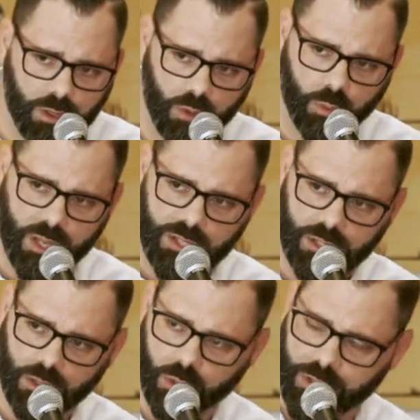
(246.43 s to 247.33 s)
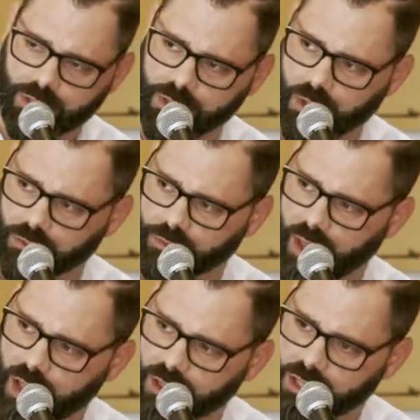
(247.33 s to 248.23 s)
of the reason Christians are
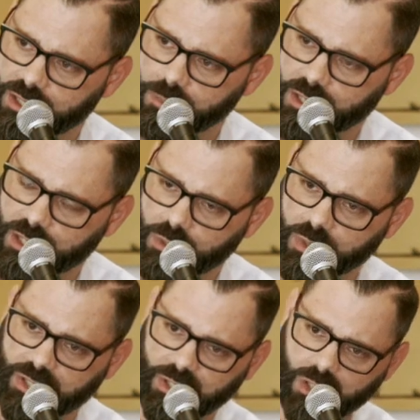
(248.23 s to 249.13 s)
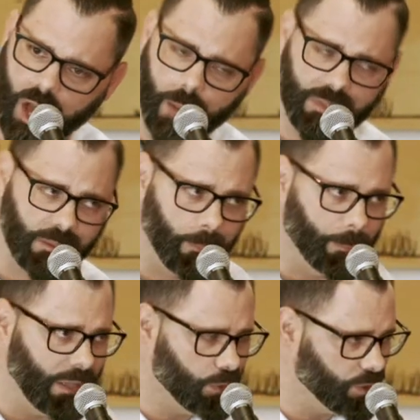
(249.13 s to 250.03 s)
failing is because we stopped
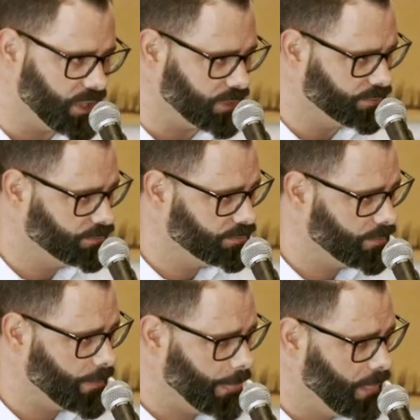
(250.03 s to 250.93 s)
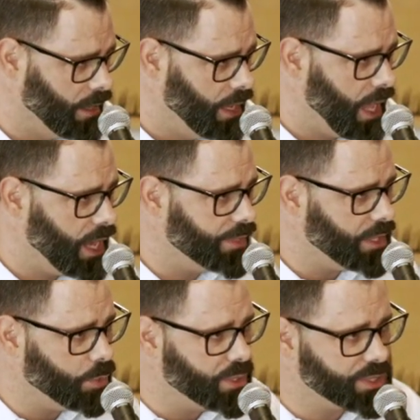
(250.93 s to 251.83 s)
building. And I
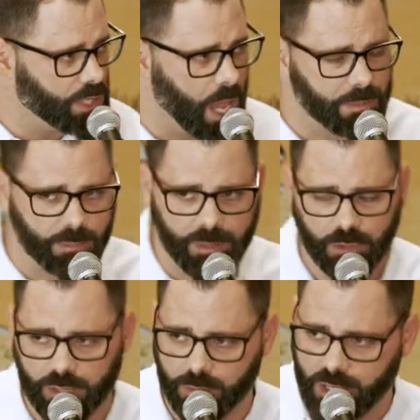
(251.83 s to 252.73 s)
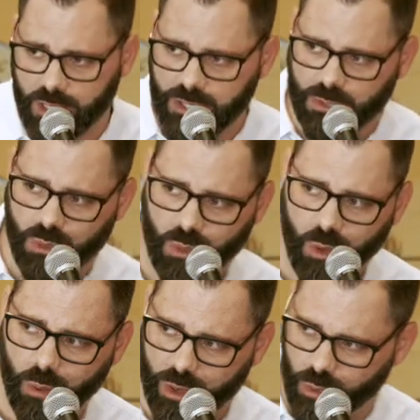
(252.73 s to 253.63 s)
think we stopped building because
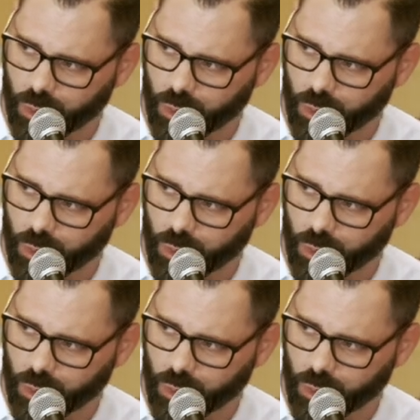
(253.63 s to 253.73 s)
what we